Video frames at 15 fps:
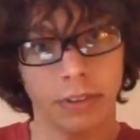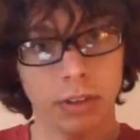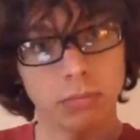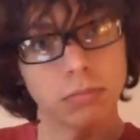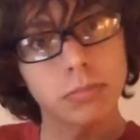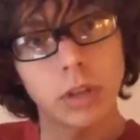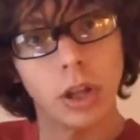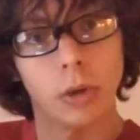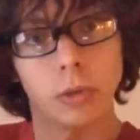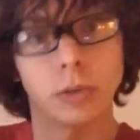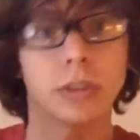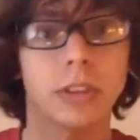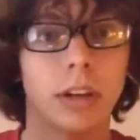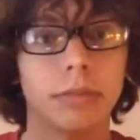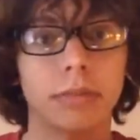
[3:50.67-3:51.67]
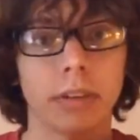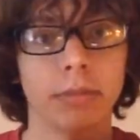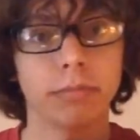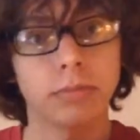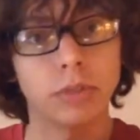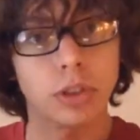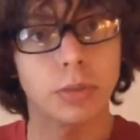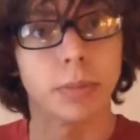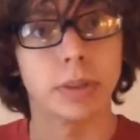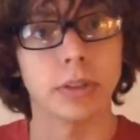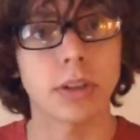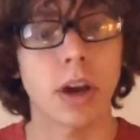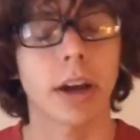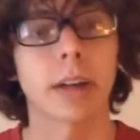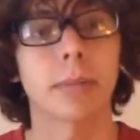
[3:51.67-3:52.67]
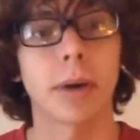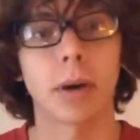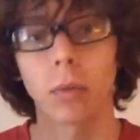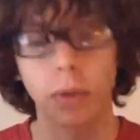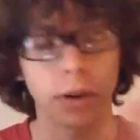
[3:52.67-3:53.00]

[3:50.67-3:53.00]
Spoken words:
the low stuff I've just been talking about,